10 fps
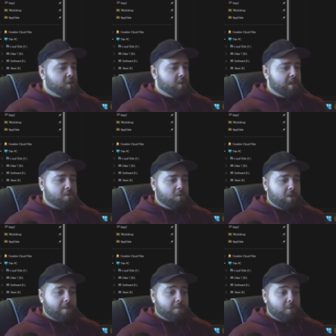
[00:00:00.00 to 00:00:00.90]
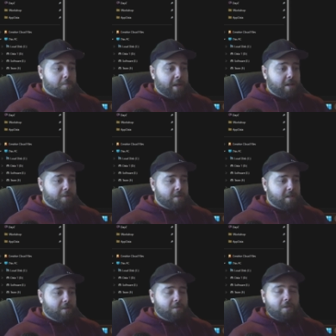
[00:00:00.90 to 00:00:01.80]
you install them through Blender
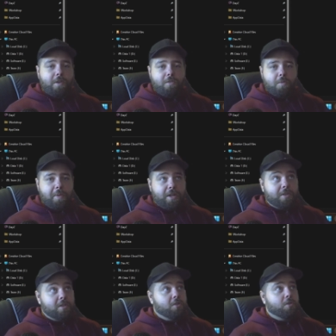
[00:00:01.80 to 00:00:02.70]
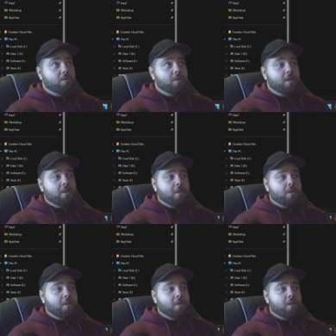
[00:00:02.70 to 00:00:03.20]
itself. So if you haven't got Blender installed,